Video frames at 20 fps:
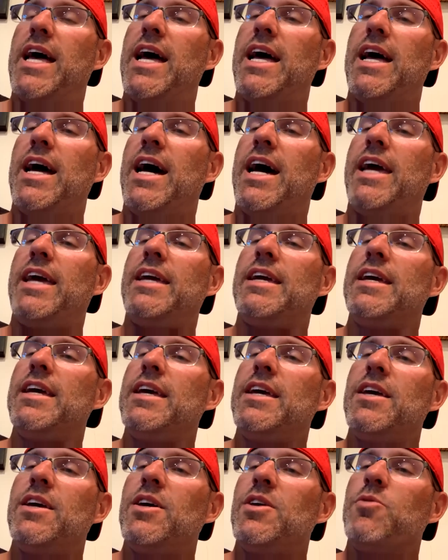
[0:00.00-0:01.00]
I
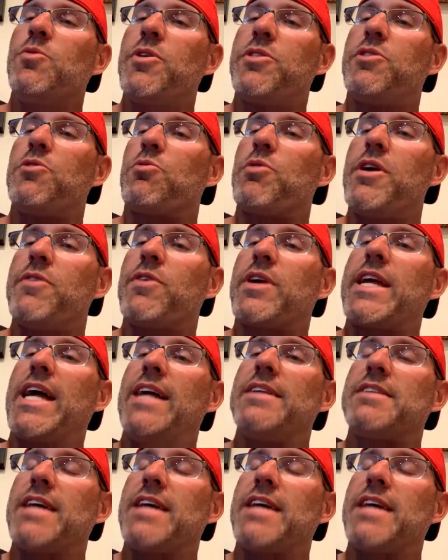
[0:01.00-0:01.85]
with the River Cats,